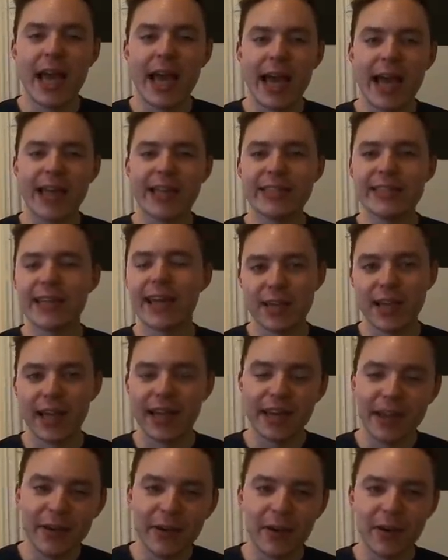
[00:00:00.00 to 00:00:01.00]
And
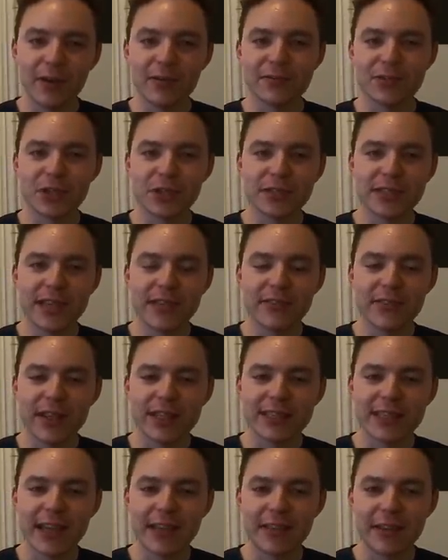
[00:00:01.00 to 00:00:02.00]
I know a lot of John Deere
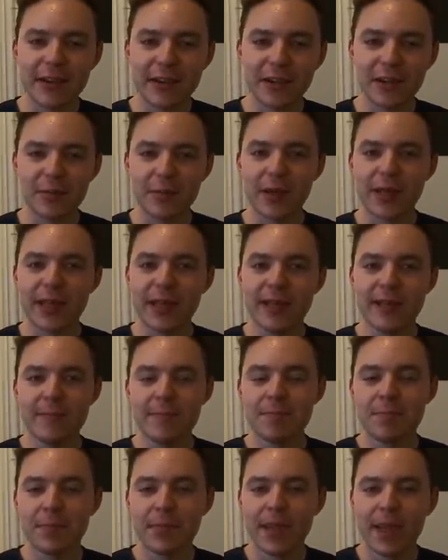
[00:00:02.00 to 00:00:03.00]
fans out there are going to be
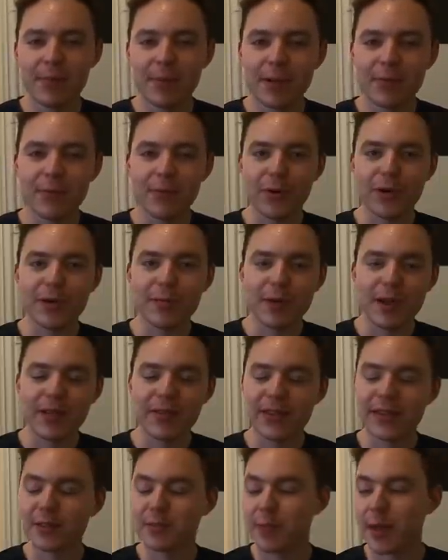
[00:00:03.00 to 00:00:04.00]
a bit worried
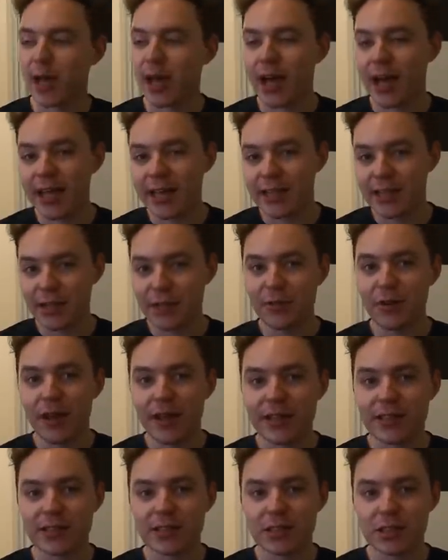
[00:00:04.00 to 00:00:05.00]
about this, but I do
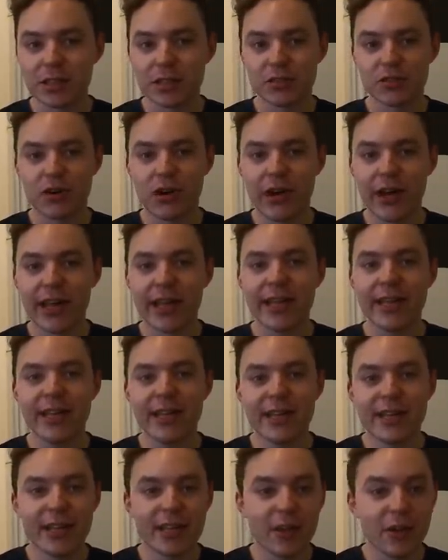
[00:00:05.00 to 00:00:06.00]
like to just try
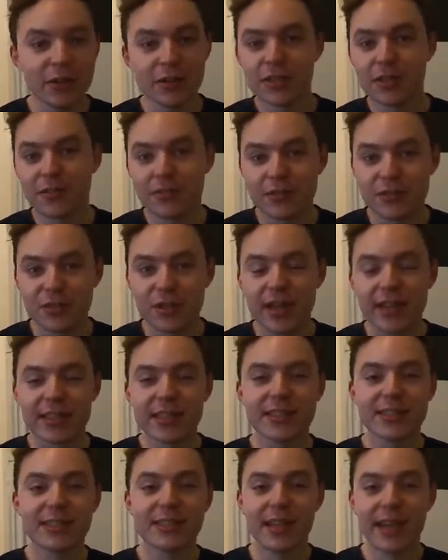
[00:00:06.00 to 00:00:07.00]
lots of different
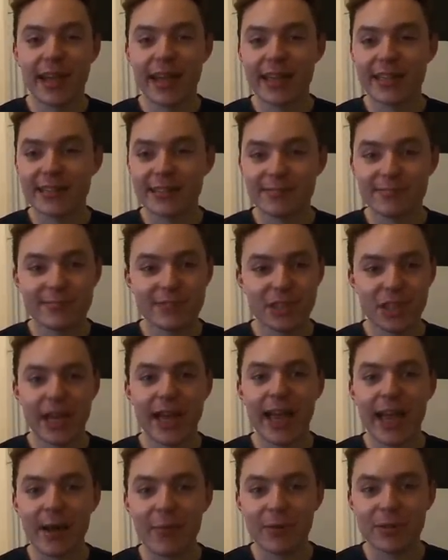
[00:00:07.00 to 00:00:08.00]
tractors and
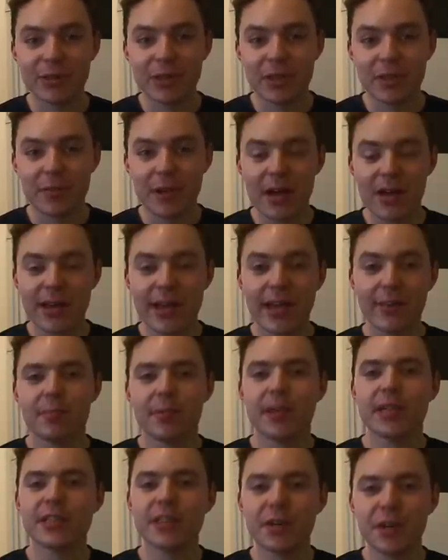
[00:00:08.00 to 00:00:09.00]
check out what's on the market.
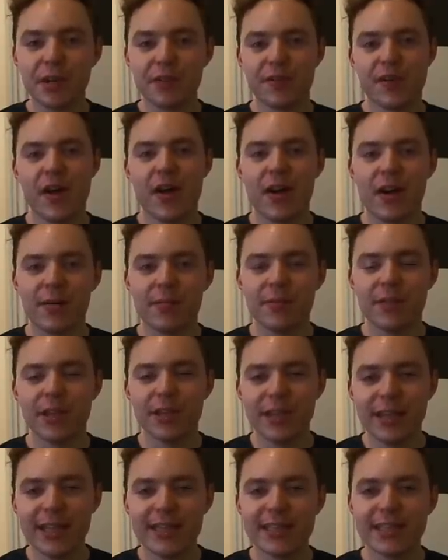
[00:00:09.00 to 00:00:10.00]
Because on a farm,
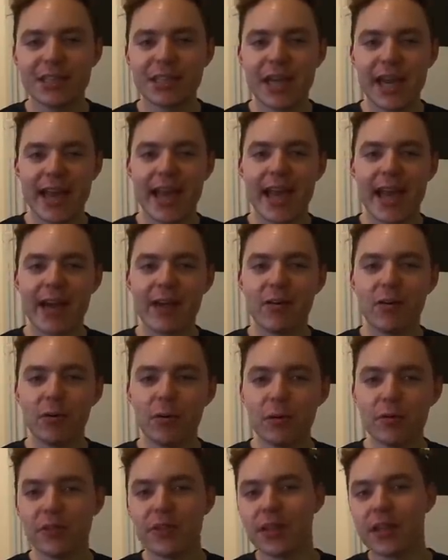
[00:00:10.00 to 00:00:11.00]
you need to check out
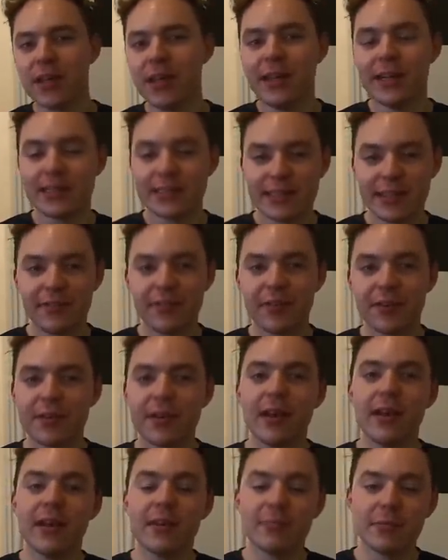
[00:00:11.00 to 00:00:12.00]
all of the
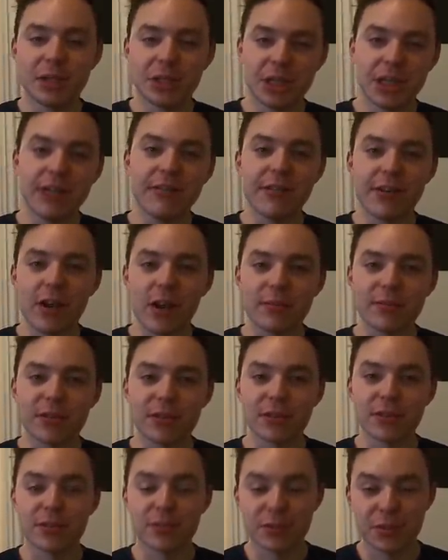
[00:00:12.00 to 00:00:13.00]
different machinery
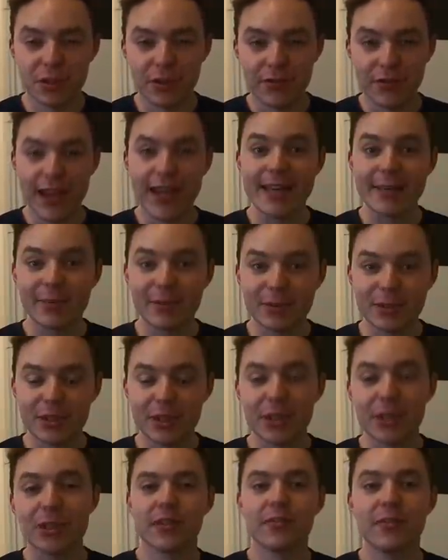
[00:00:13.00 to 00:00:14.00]
options which are available
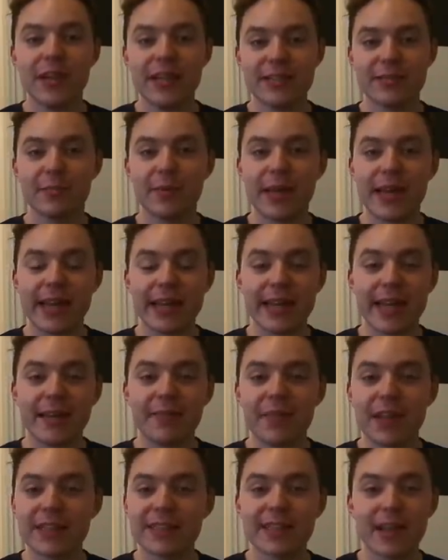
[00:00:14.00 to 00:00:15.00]
to you. The reason being that
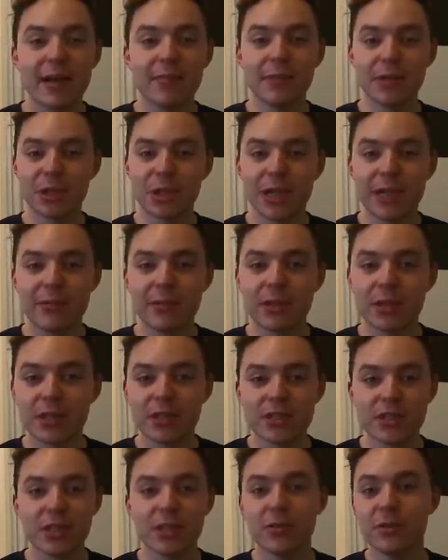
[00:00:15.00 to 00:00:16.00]
if there's a machine which
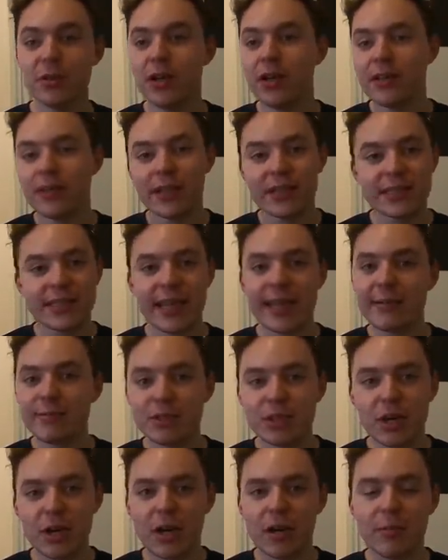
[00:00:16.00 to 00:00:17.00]
can do the
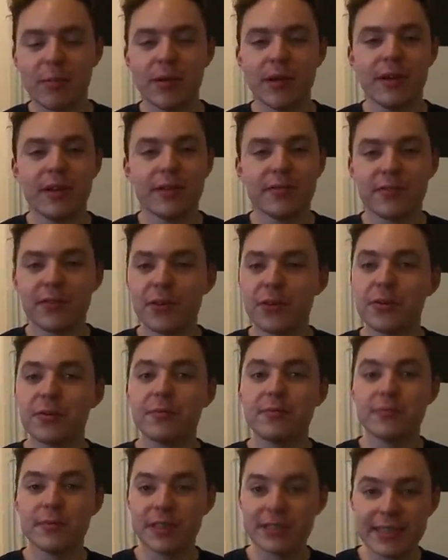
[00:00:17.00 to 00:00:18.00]
same job
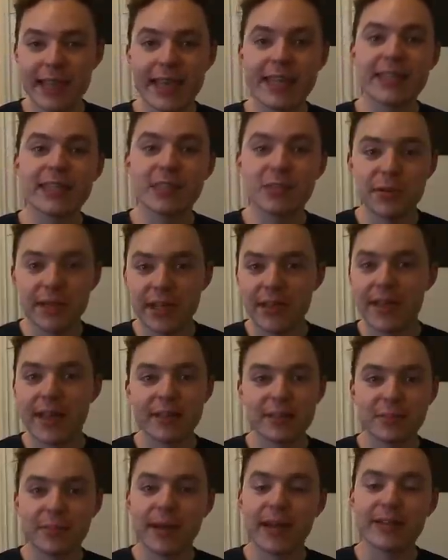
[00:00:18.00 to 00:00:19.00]
for £10,000 to
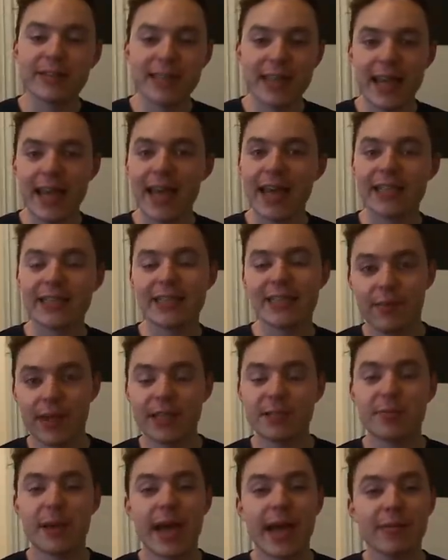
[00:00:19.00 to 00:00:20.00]
£20,000 less,
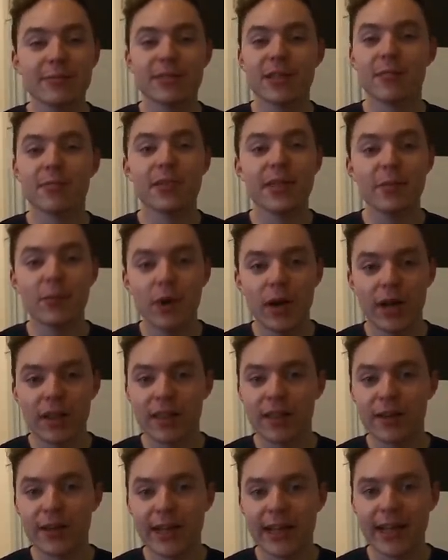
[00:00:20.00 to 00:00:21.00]
it's perhaps something
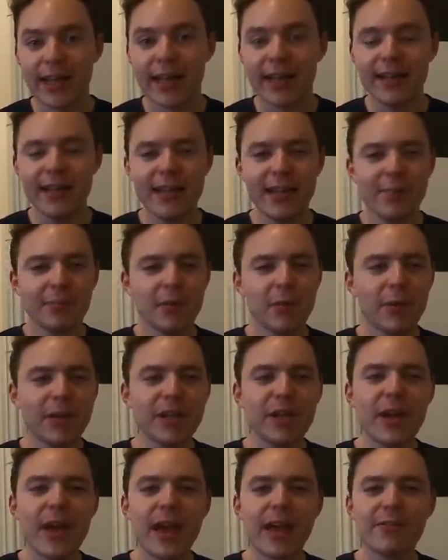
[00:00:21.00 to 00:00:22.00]
worth looking at. But
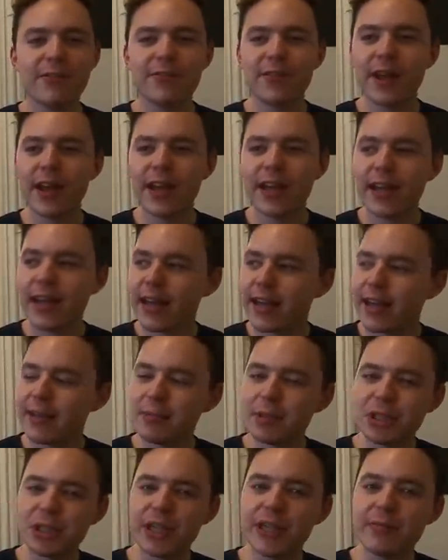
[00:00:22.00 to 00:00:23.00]
when you have a
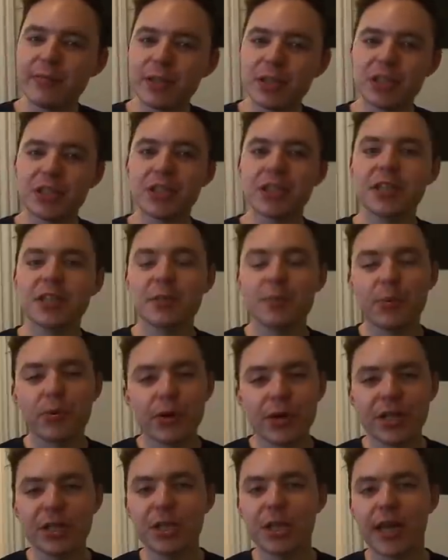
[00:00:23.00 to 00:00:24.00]
machine which is going to
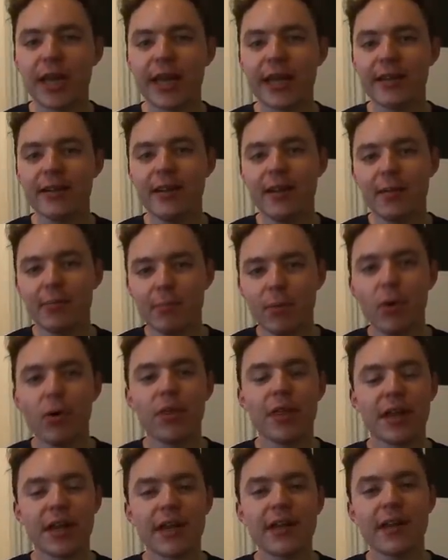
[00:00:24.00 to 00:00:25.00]
depreciate
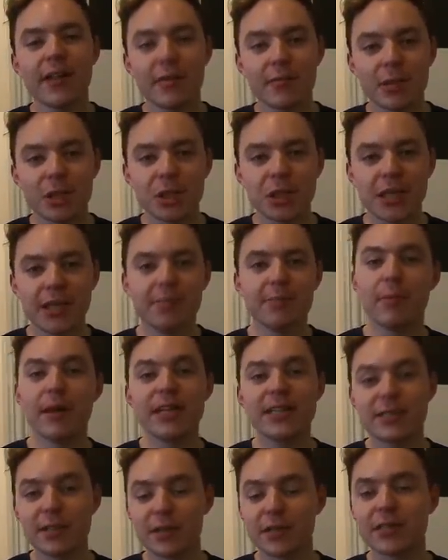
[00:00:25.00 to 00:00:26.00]
more than another machine
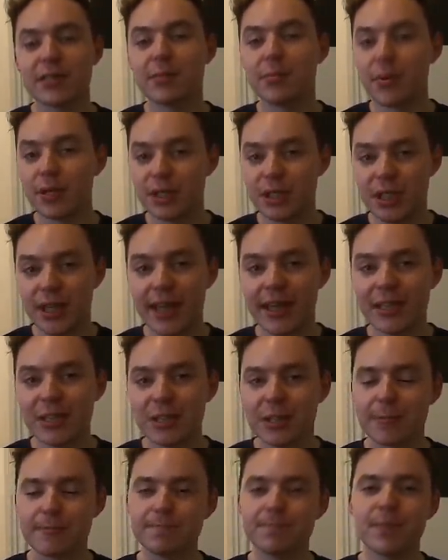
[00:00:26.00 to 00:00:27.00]
based on its
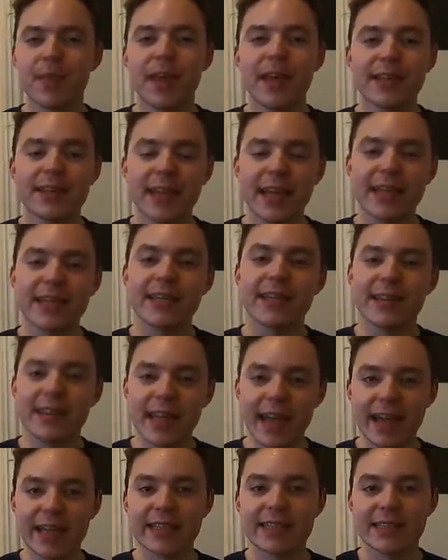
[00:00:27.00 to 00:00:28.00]
depreciation, then
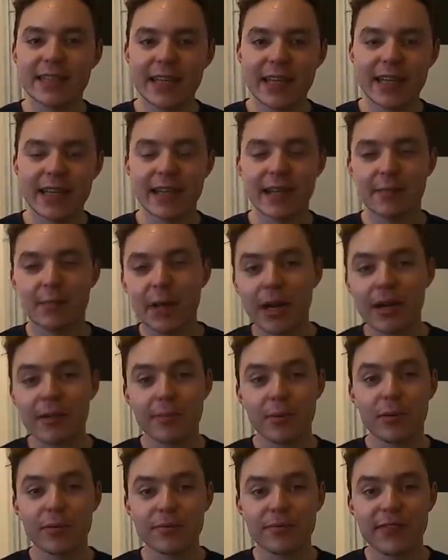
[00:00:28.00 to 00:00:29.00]
that is an
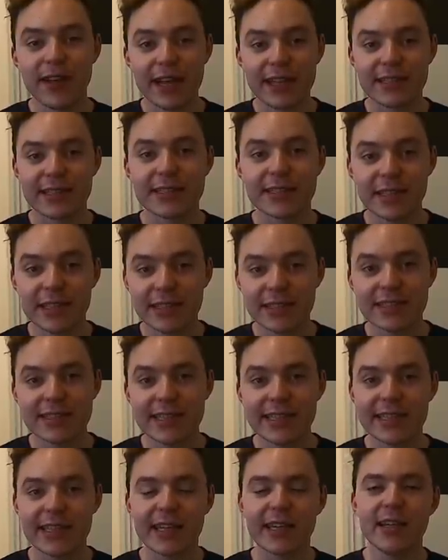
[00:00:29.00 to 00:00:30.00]
important factor to
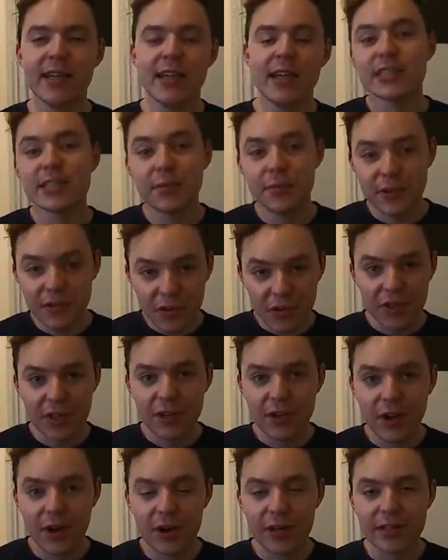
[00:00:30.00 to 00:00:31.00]
consider. So we've got the
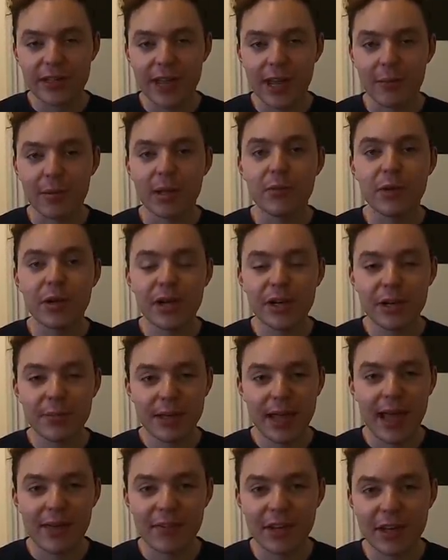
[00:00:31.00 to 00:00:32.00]
New Holland coming, we're going to
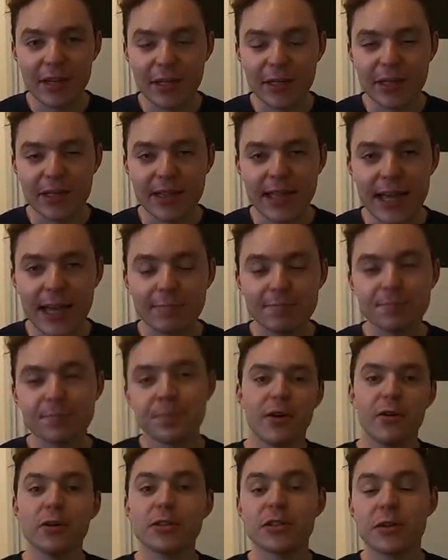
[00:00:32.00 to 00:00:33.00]
be having a look at that.
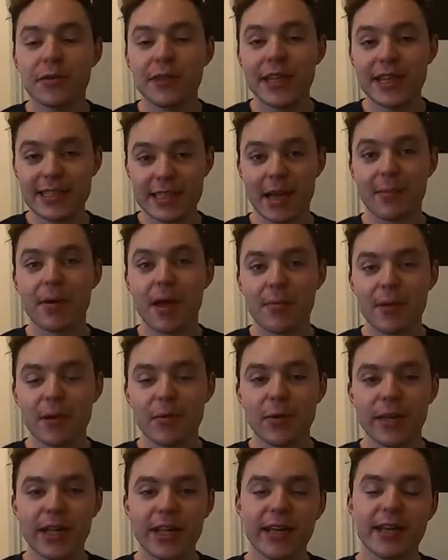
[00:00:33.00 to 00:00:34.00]
Also in this
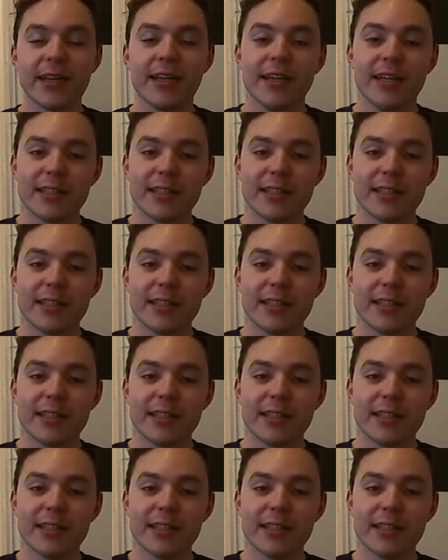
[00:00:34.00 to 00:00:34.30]
upcoming week,